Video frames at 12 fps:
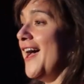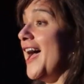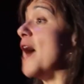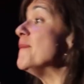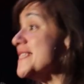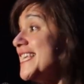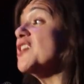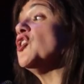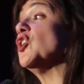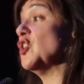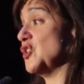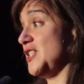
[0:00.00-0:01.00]
I'm a
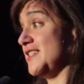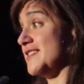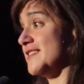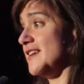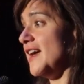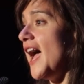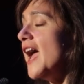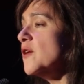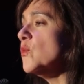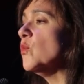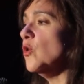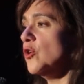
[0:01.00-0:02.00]
psychologist. I
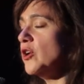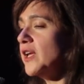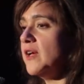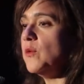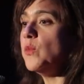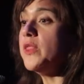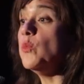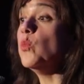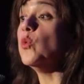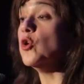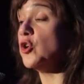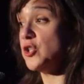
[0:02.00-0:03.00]
work with
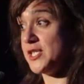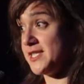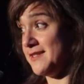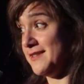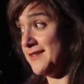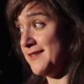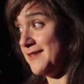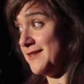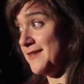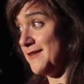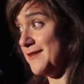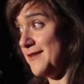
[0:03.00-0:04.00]
words,
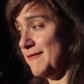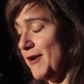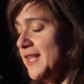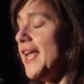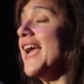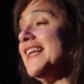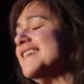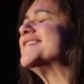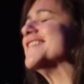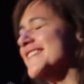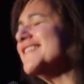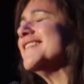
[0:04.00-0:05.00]
right? I
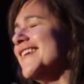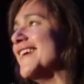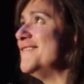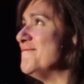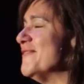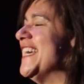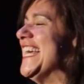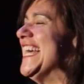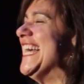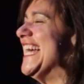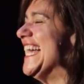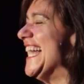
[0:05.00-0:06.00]
listen, yeah.
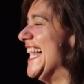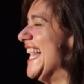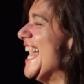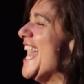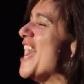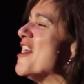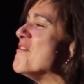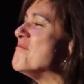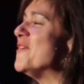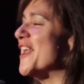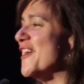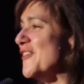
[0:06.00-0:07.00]

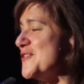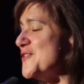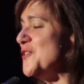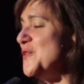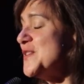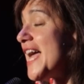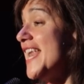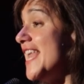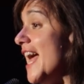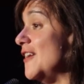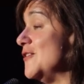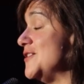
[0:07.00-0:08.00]
But I also use
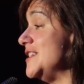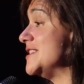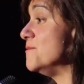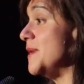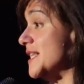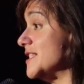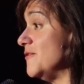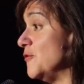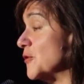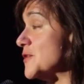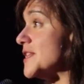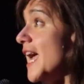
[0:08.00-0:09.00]
analogies,
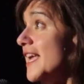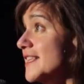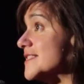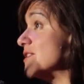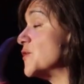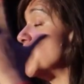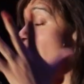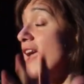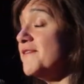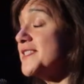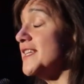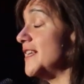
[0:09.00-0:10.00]
metaphors. I
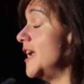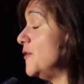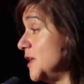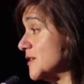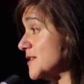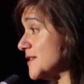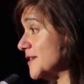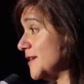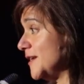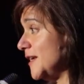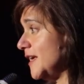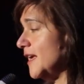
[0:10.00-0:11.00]
describe scenarios.
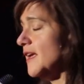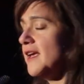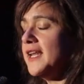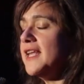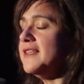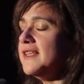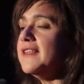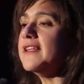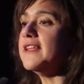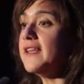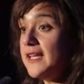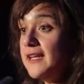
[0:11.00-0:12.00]
And I did that
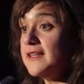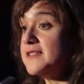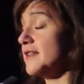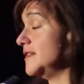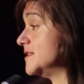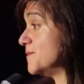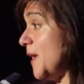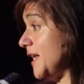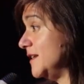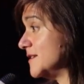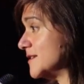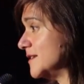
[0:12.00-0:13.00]
in English and in
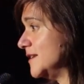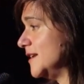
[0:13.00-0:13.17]
Spanish.